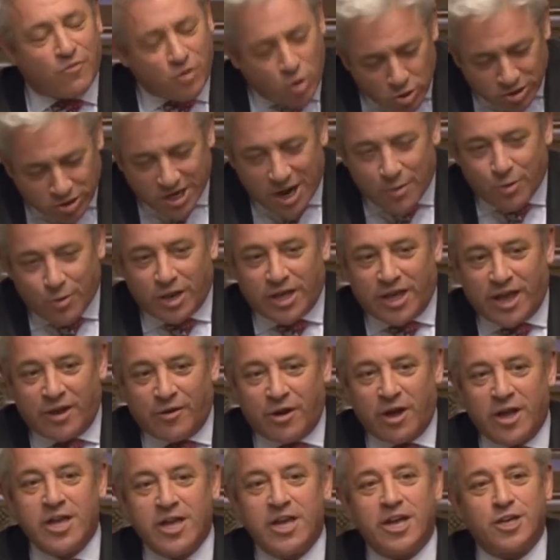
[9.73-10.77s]
Of course, I will
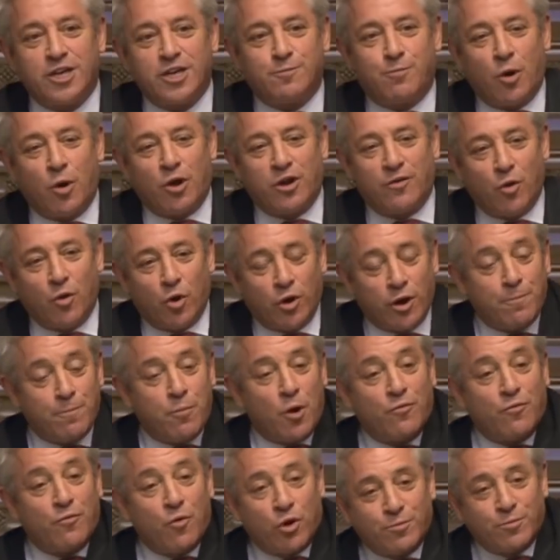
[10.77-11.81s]
hear his point of order.
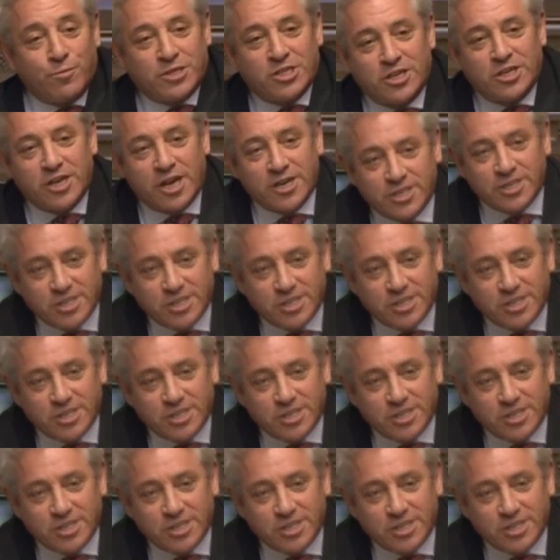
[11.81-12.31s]
Point of order, Mr.